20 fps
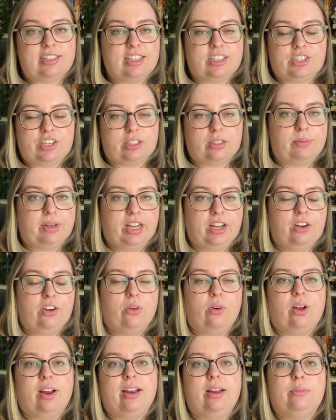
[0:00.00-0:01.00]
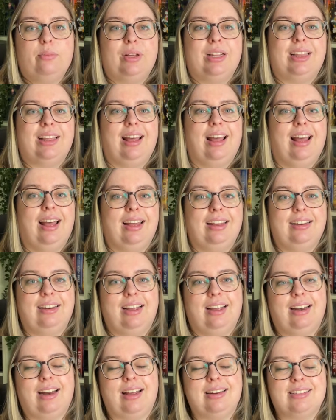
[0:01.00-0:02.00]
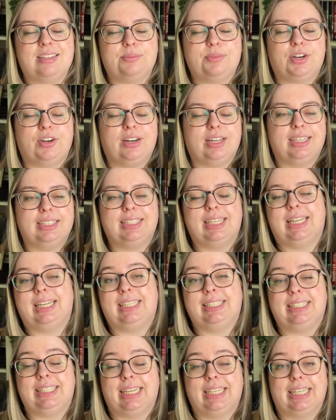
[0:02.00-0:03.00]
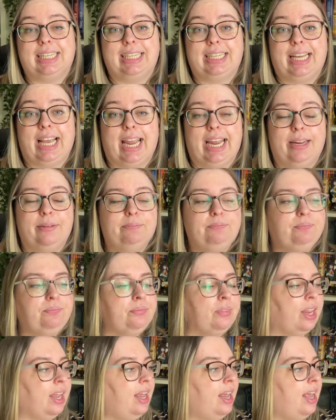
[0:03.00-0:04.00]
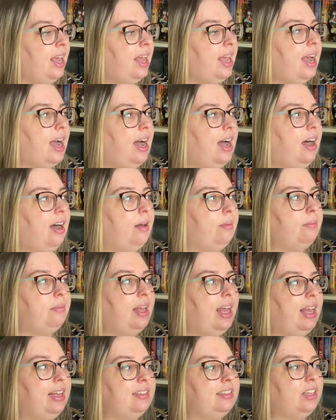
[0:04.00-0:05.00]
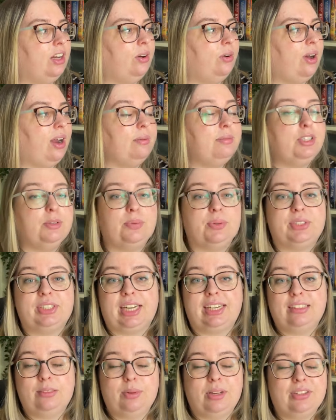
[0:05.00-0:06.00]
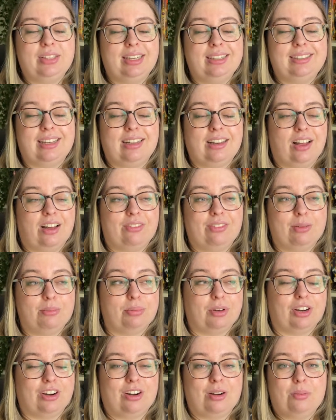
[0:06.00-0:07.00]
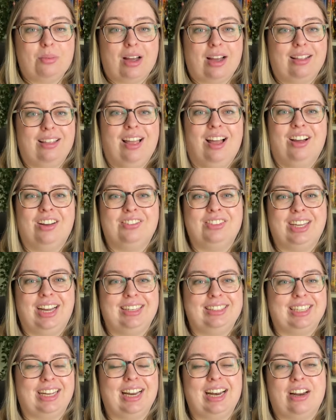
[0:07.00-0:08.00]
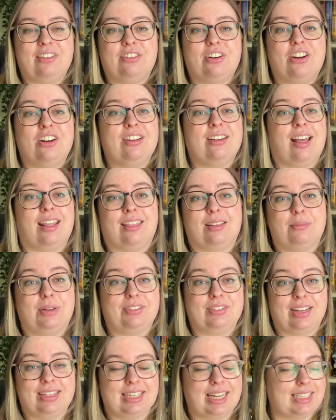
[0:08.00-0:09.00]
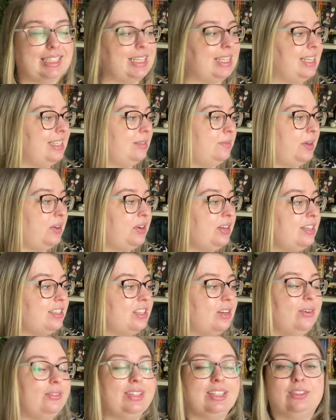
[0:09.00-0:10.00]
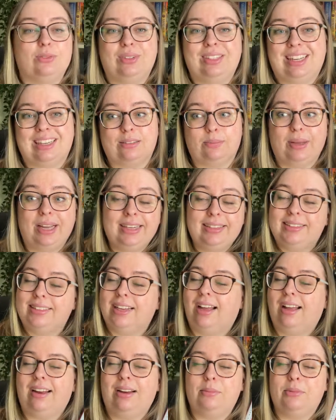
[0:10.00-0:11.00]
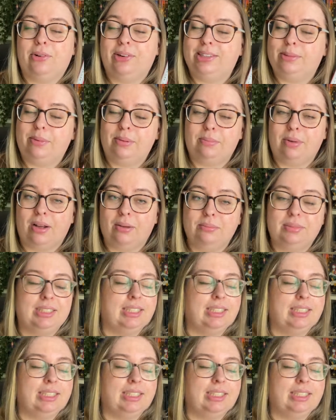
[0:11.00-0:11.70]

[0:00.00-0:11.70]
as just being annoying, but then it ends up turning into like a deadly game. And so I'm super excited about this. I love the blurb. I love the idea, and I've heard nothing but fantastic things about it. So if this one gets picked, I am going to be pumped.